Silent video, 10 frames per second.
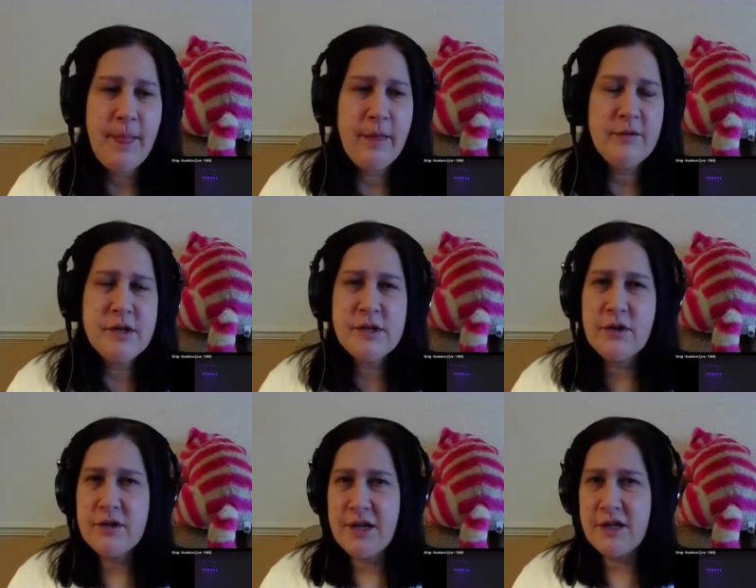this
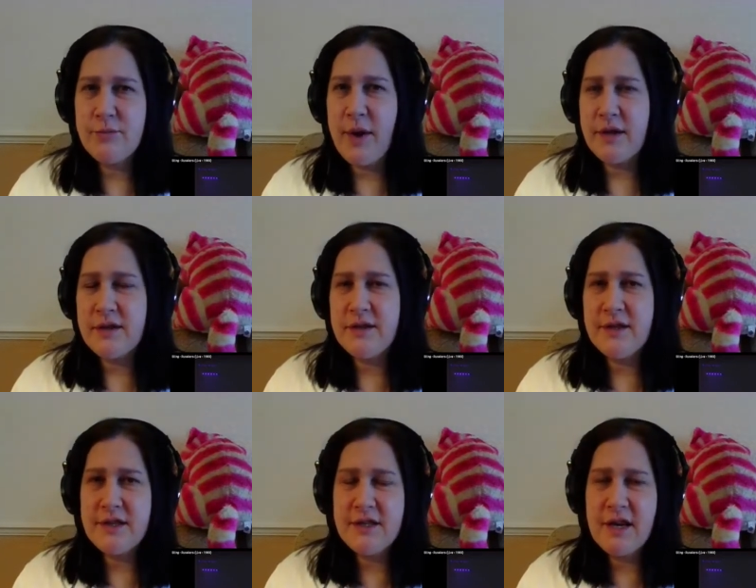song dates back to
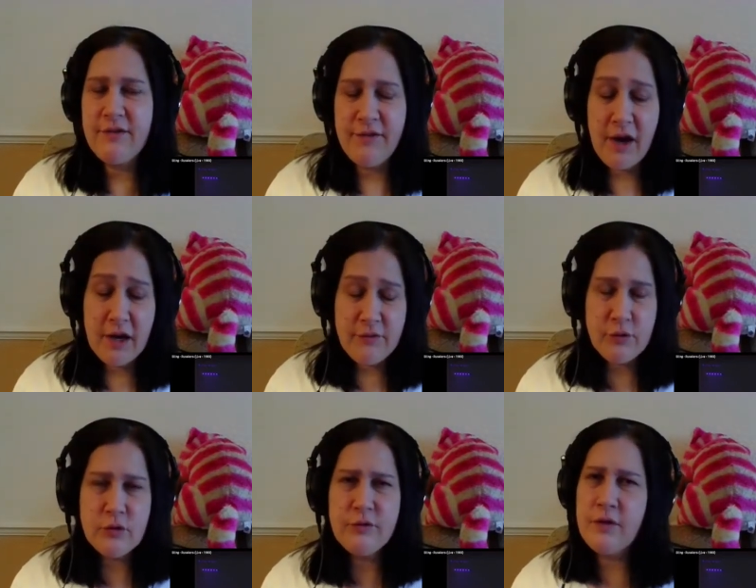1985,
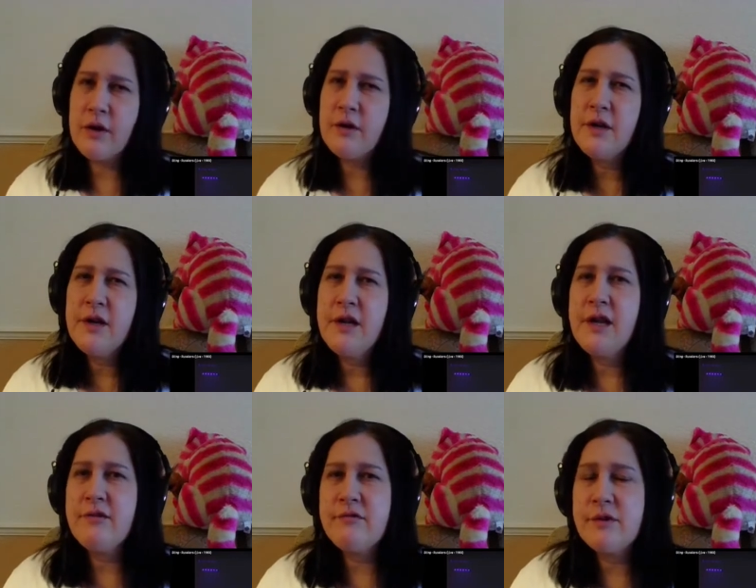although
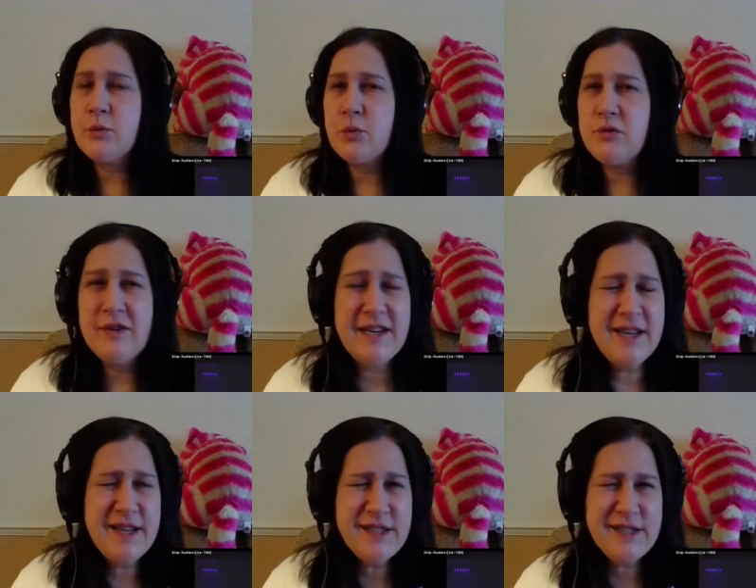it was
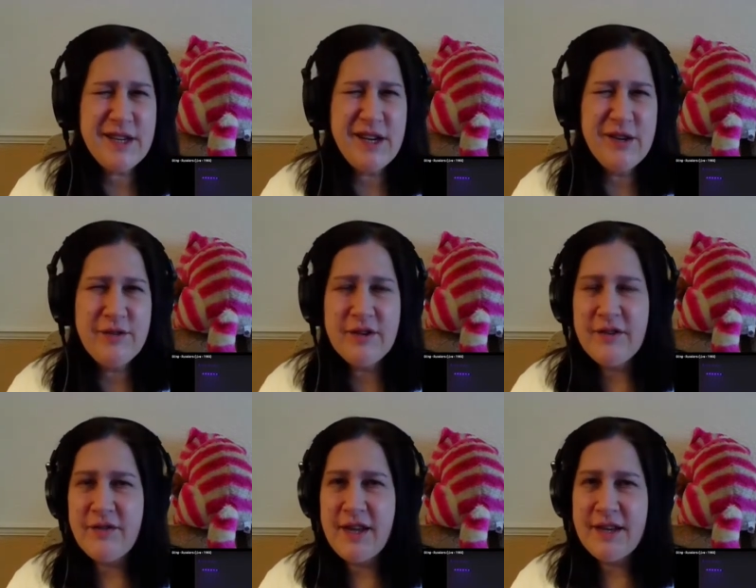released over
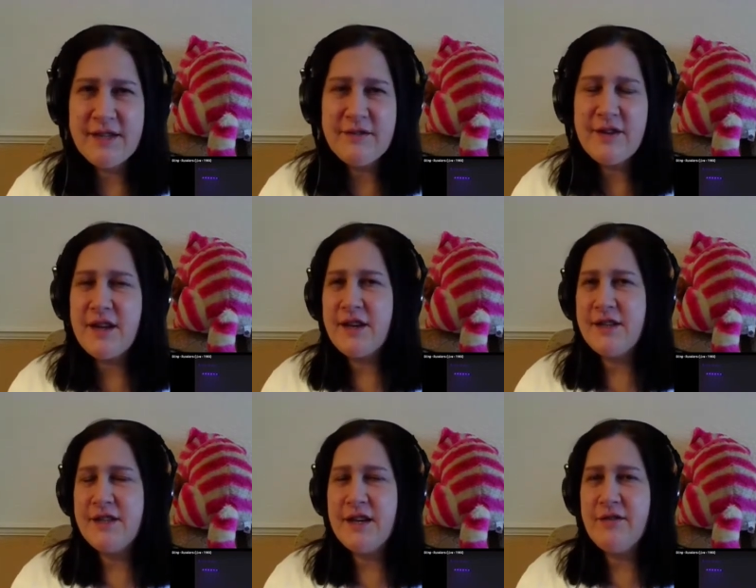the end of
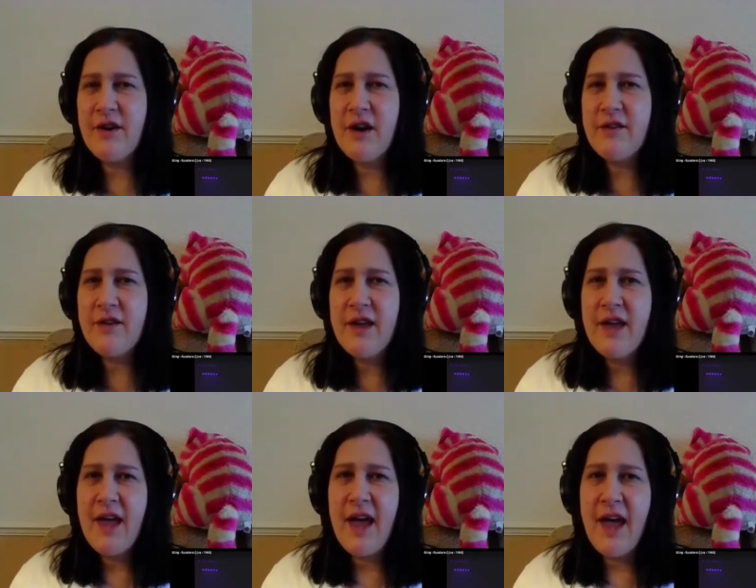1985
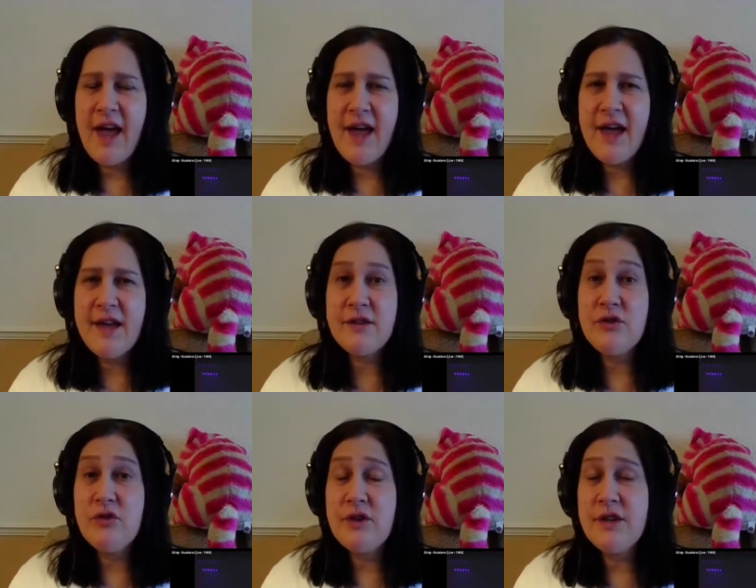and
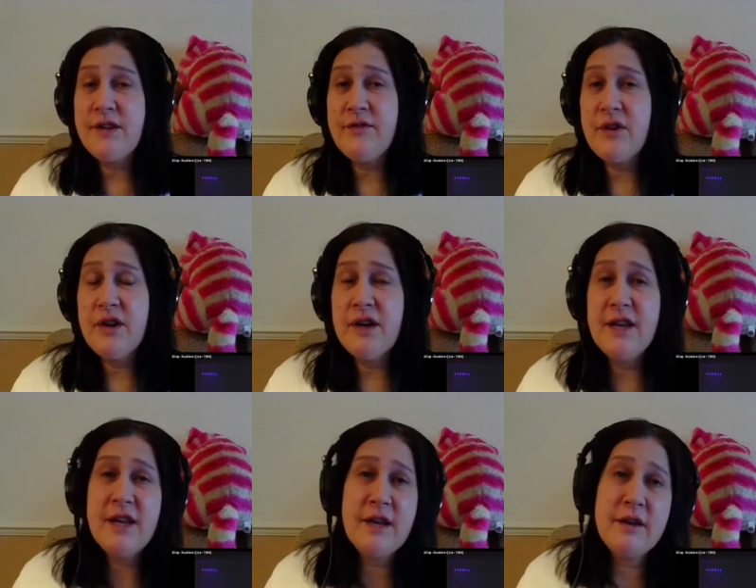during the
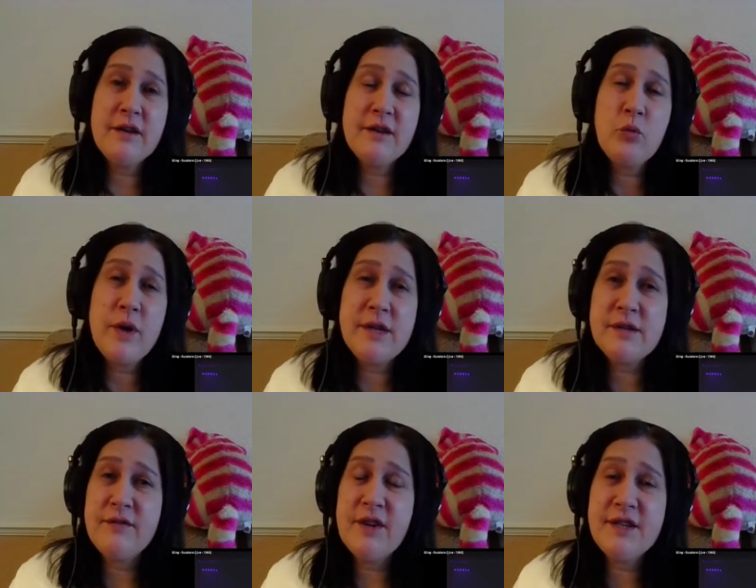early weeks
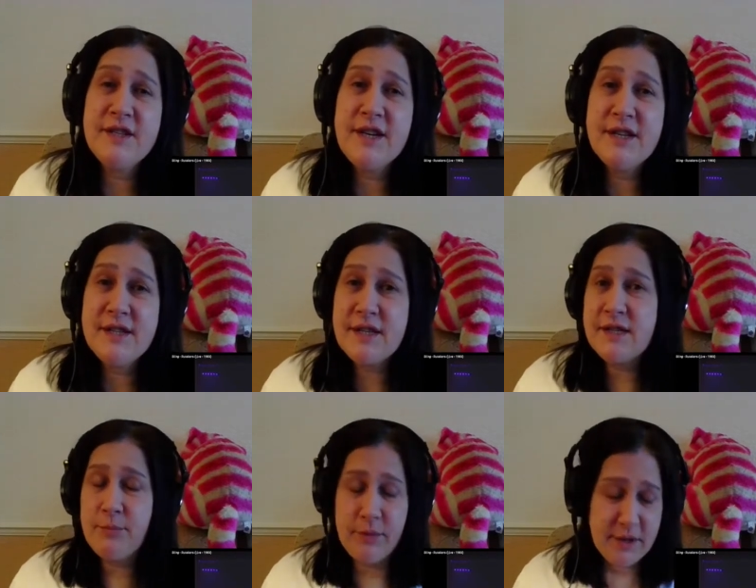of 1986
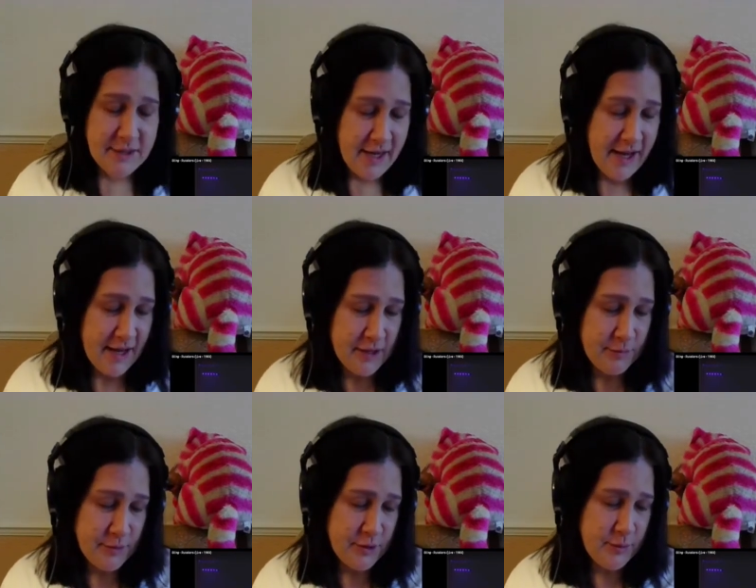it peaked at
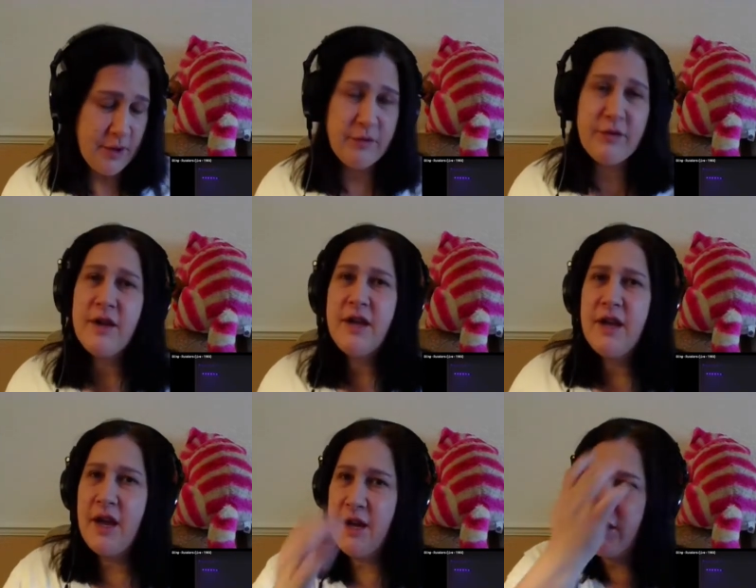number 12
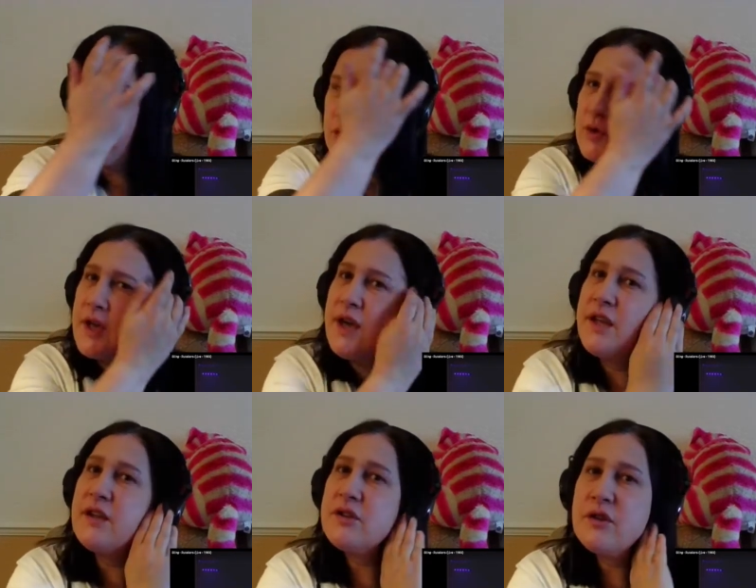in the UK
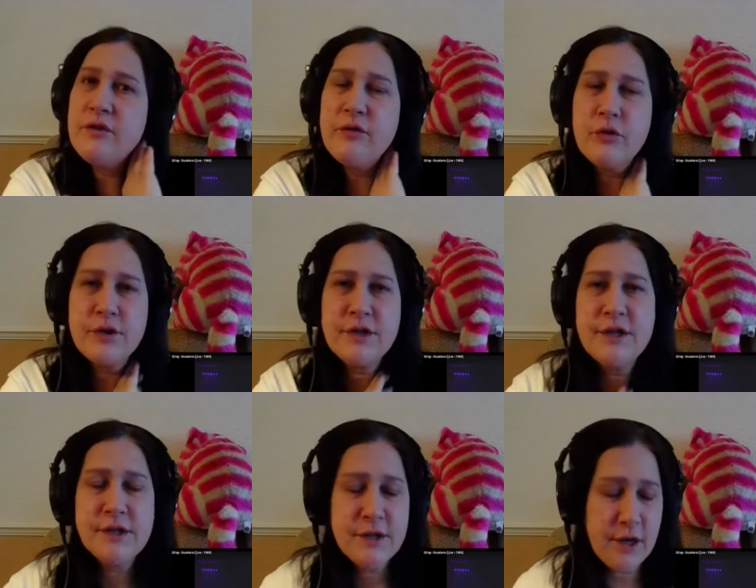top 40.
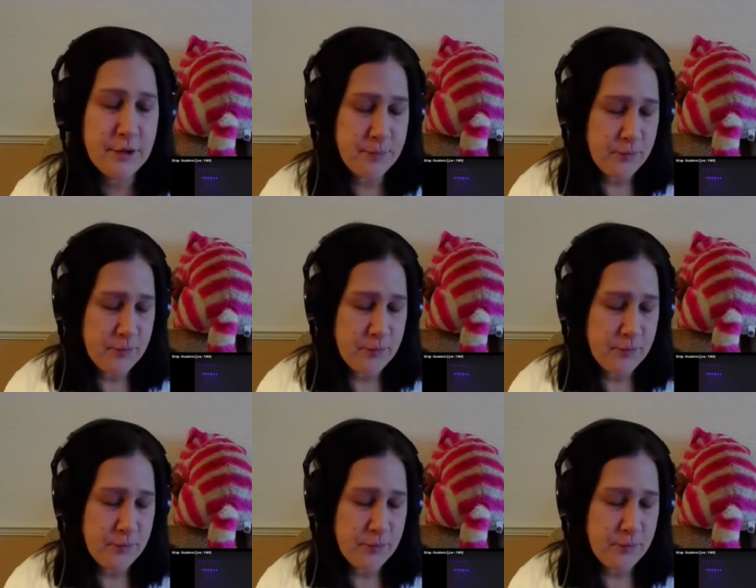So